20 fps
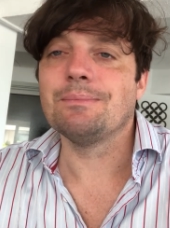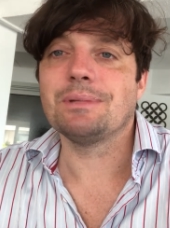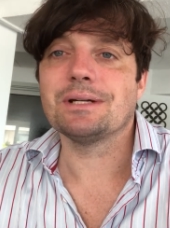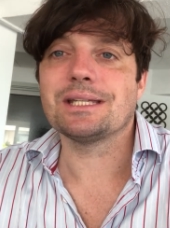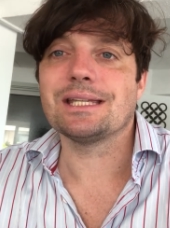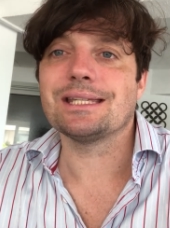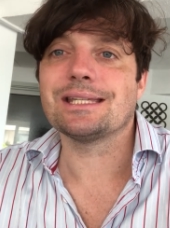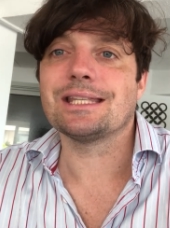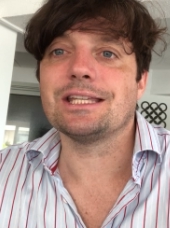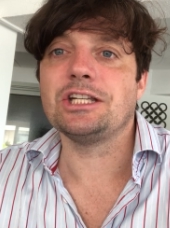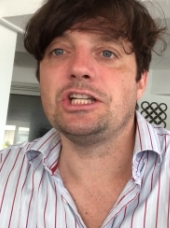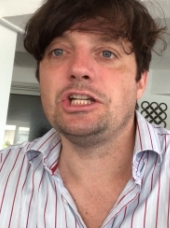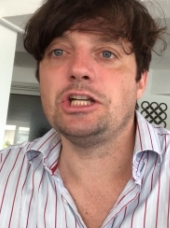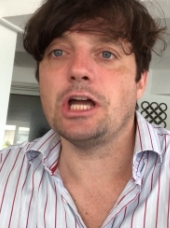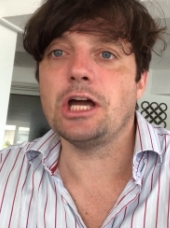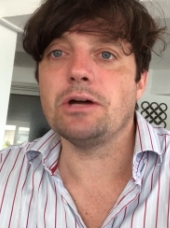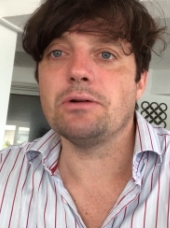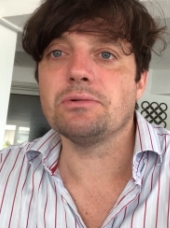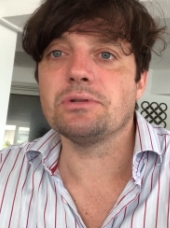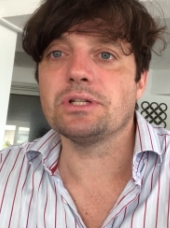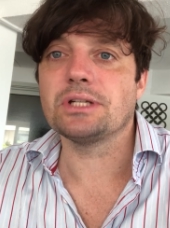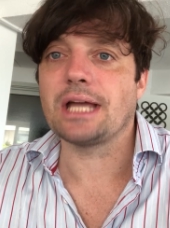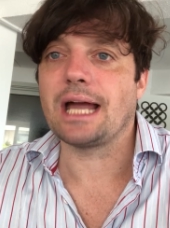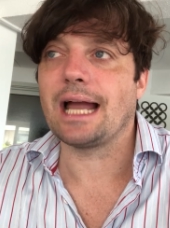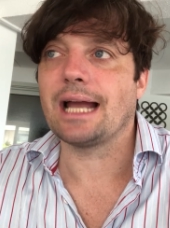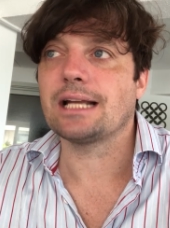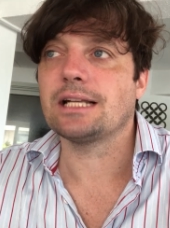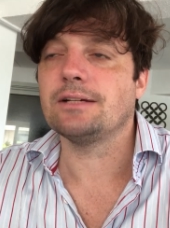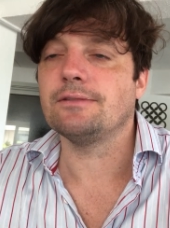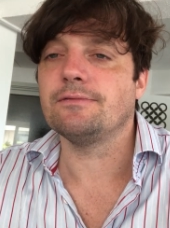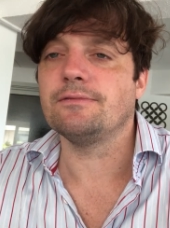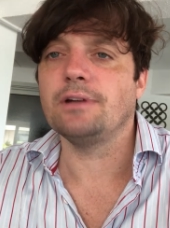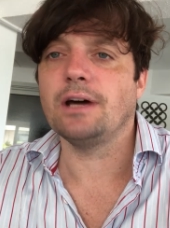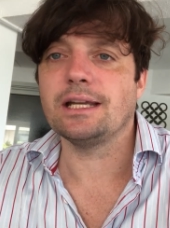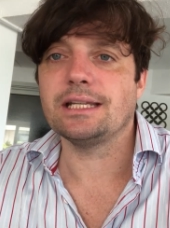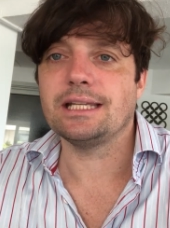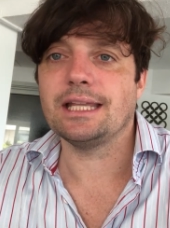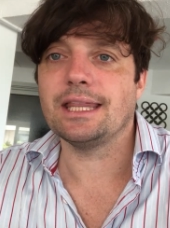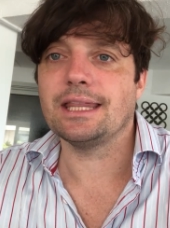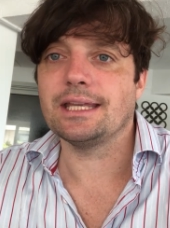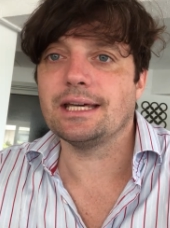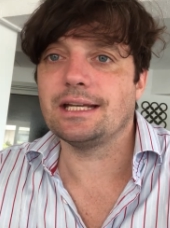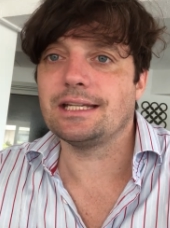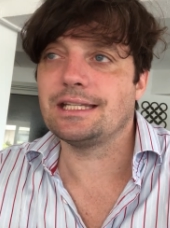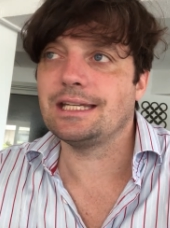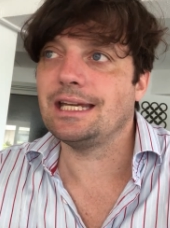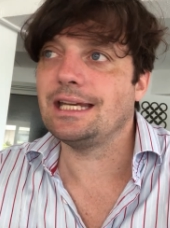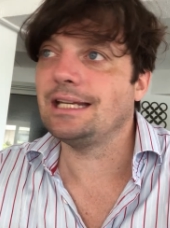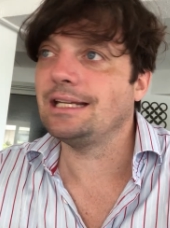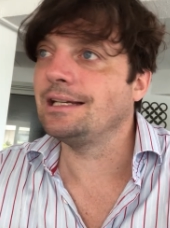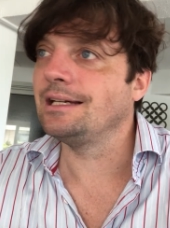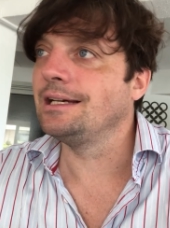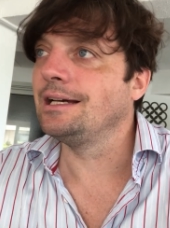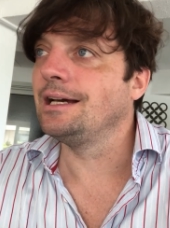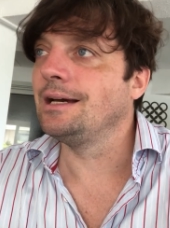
But since the Jones Act of 1913,